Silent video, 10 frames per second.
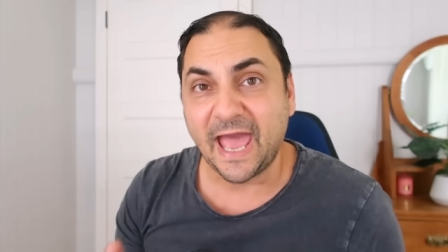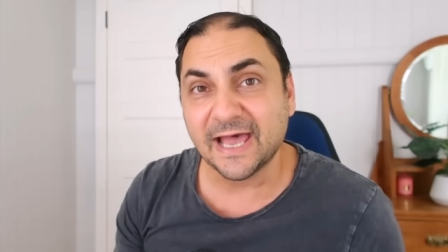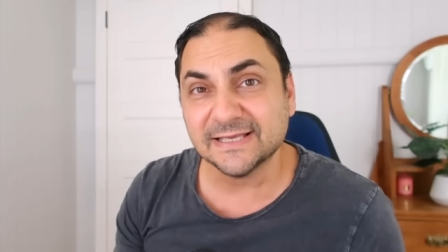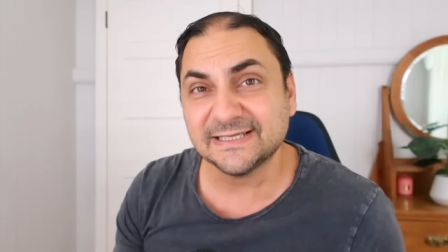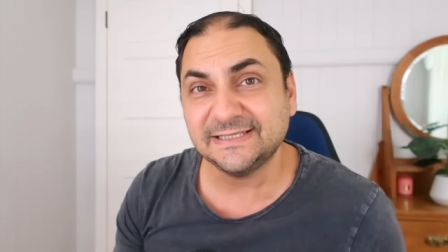
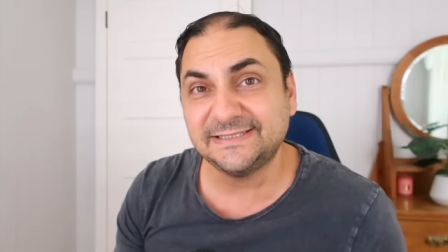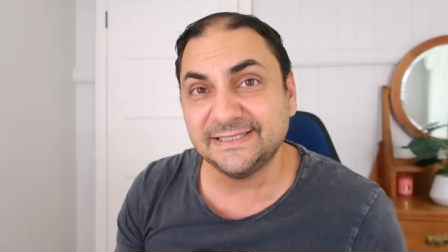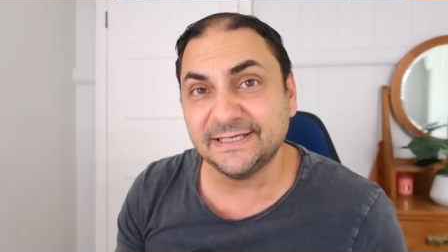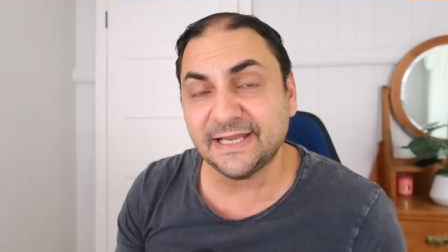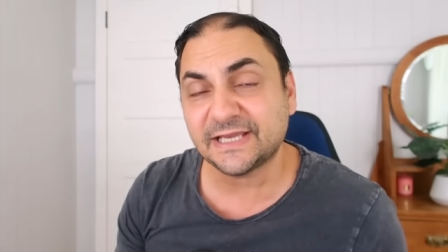housing
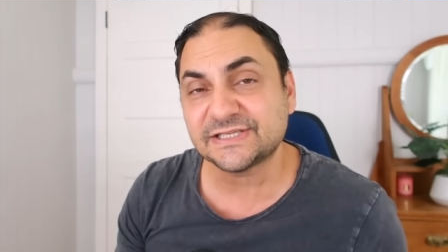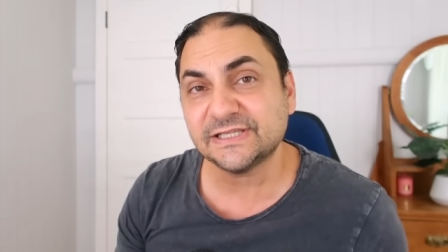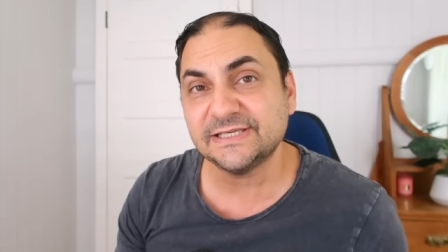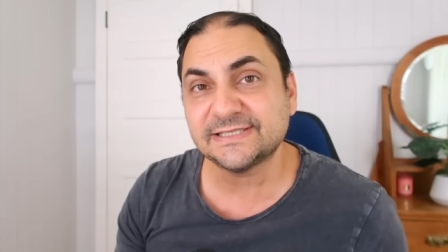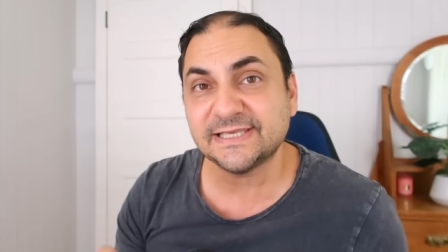didn't
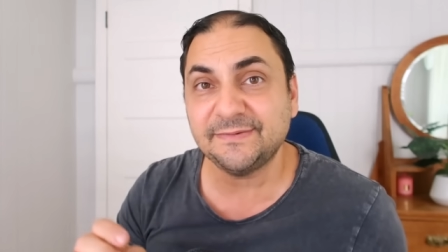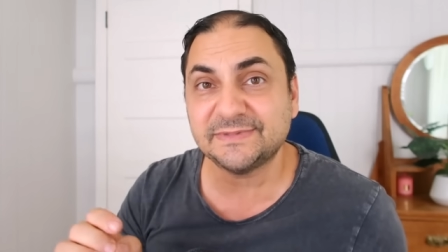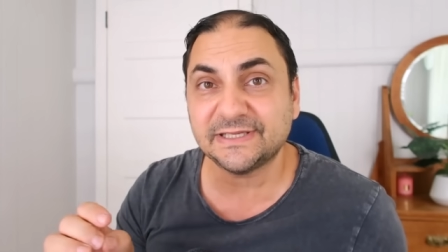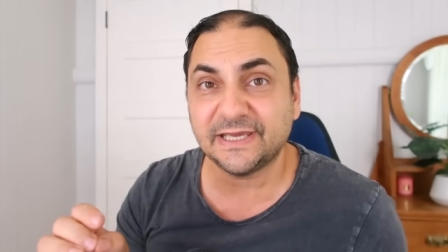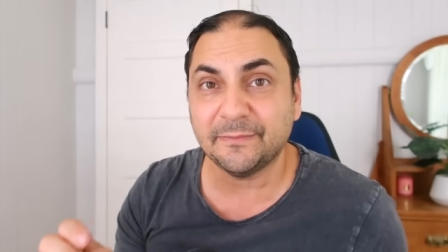actually seem
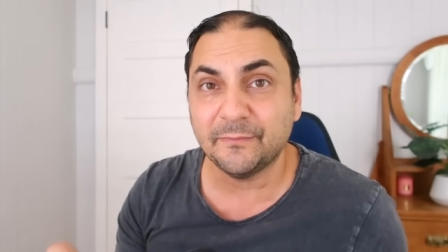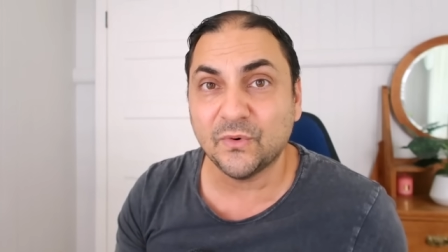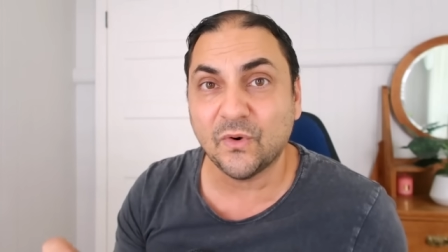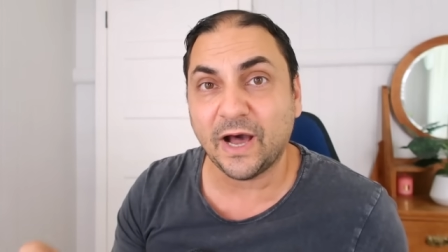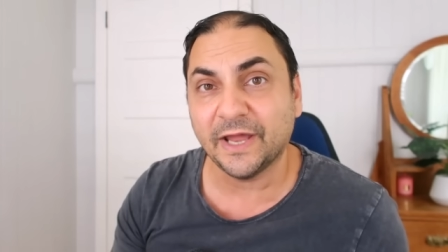to get
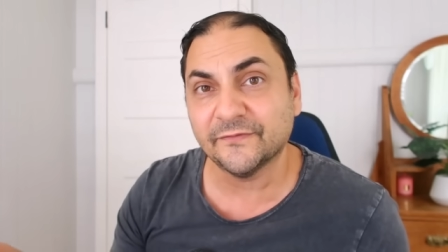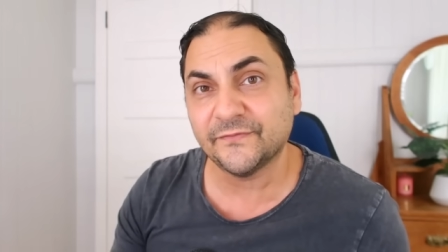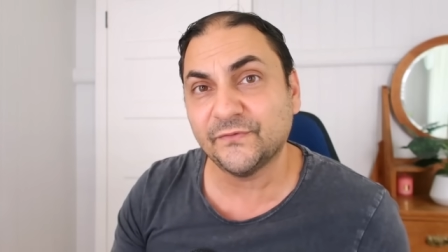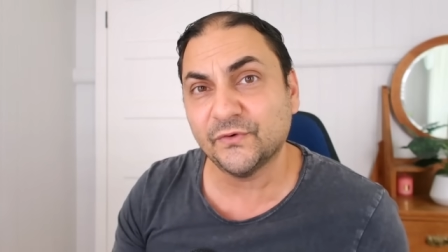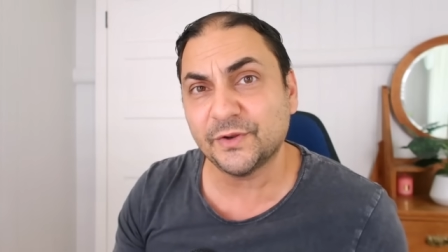more
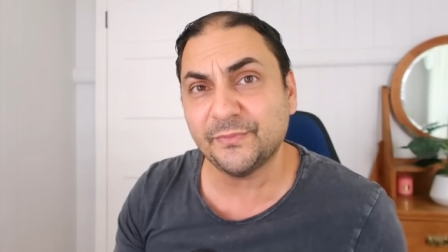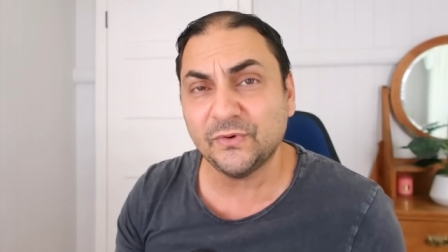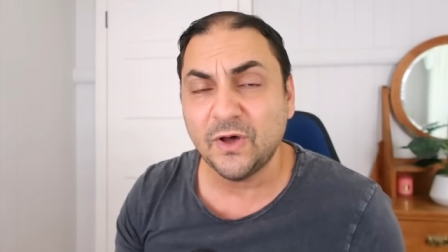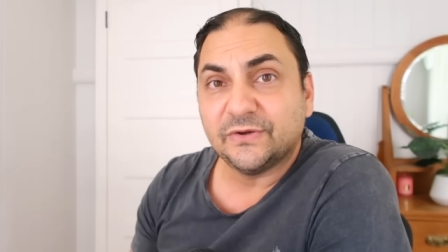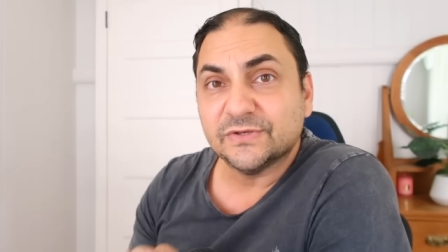
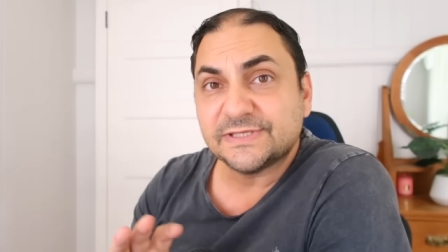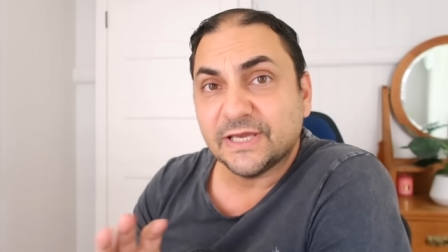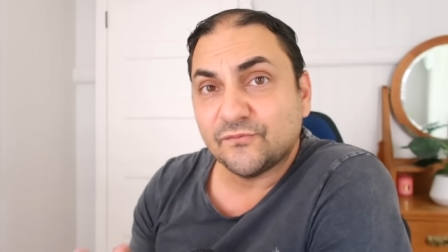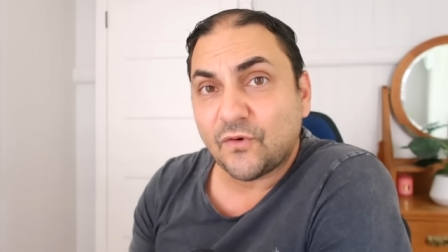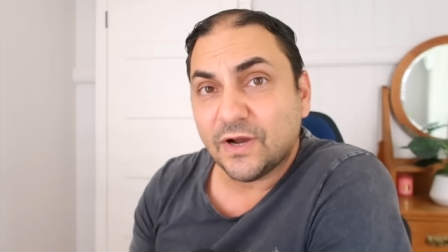unaffordable because
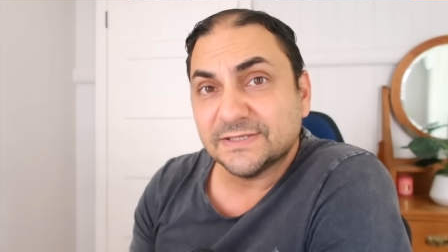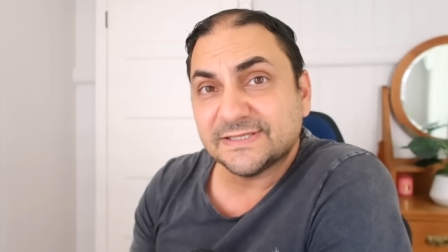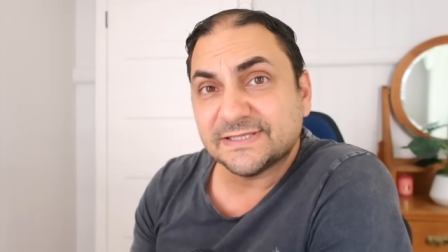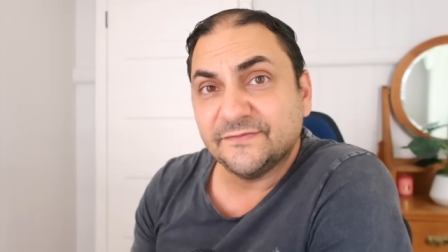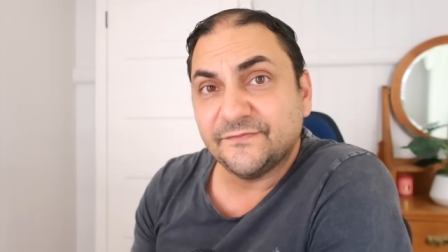their
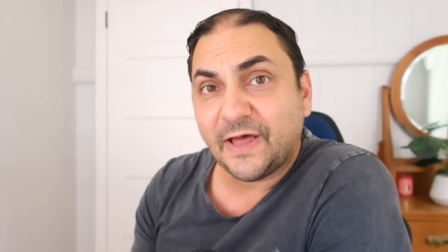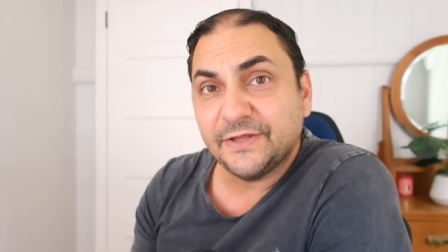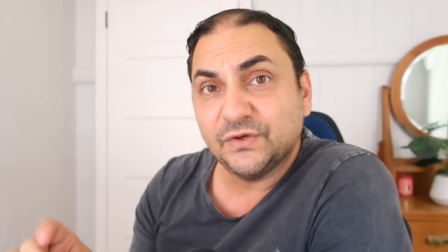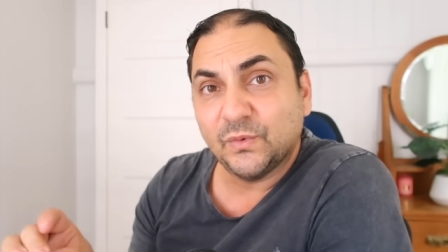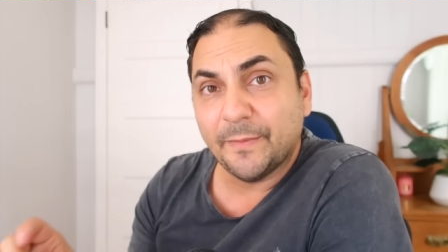rises in
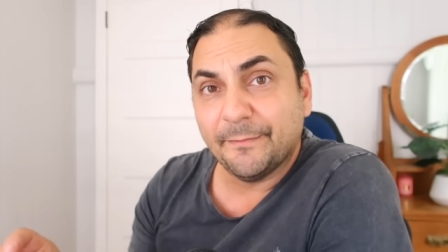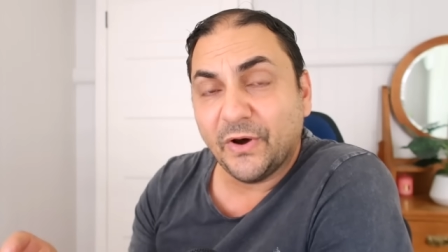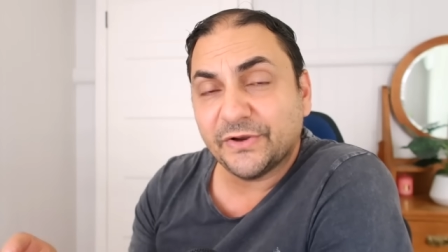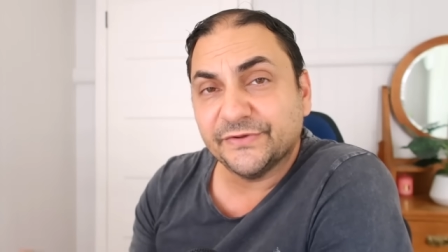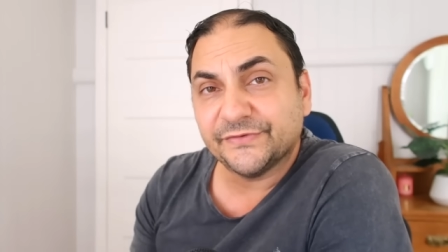value were
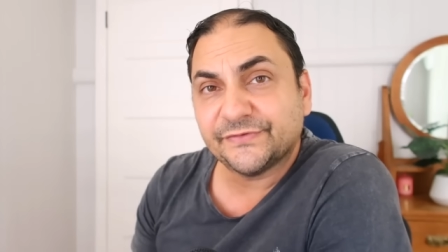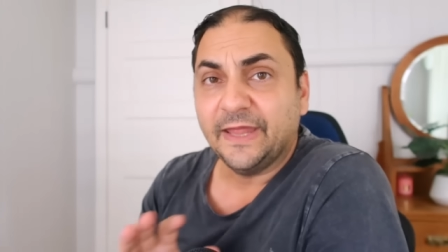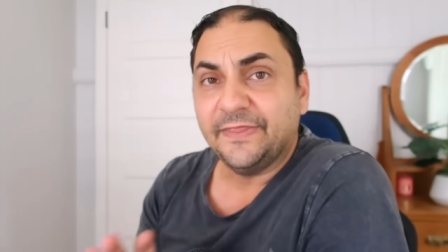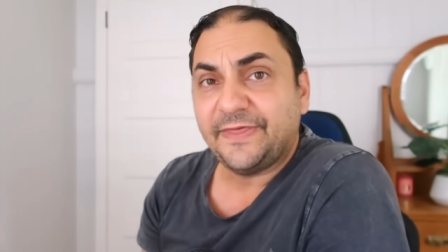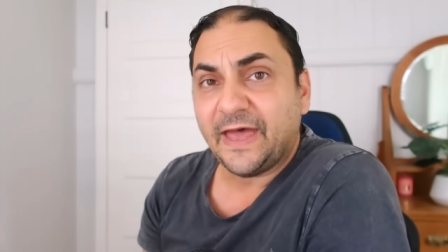modest,
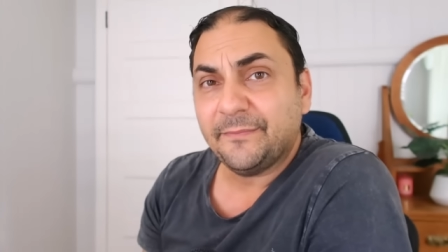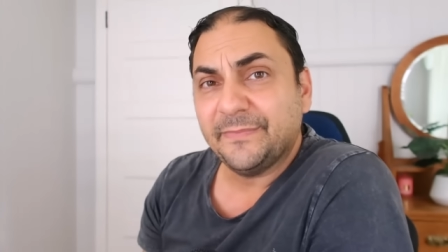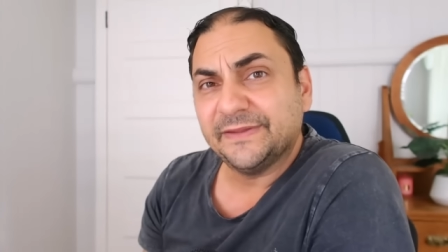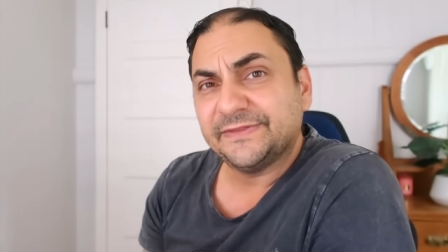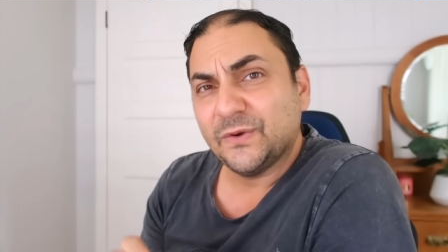and that
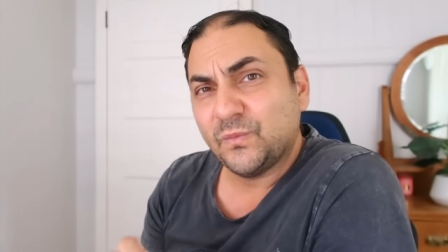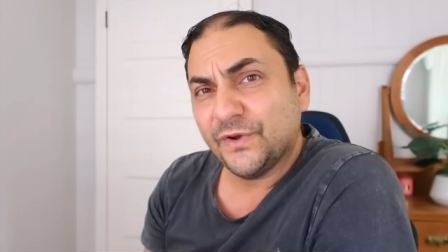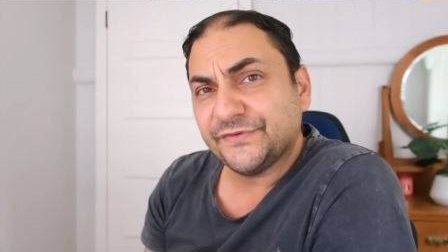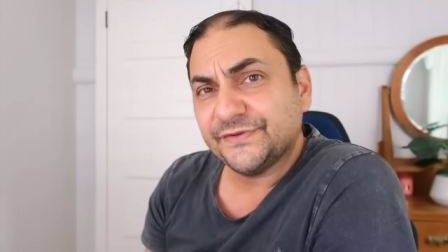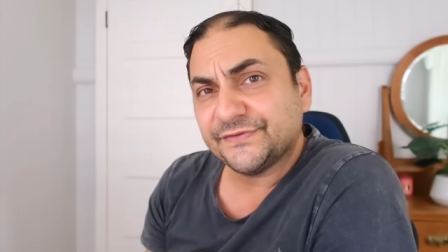meant there
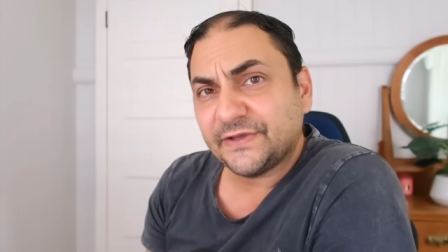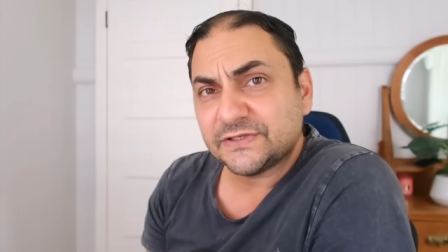wasn't such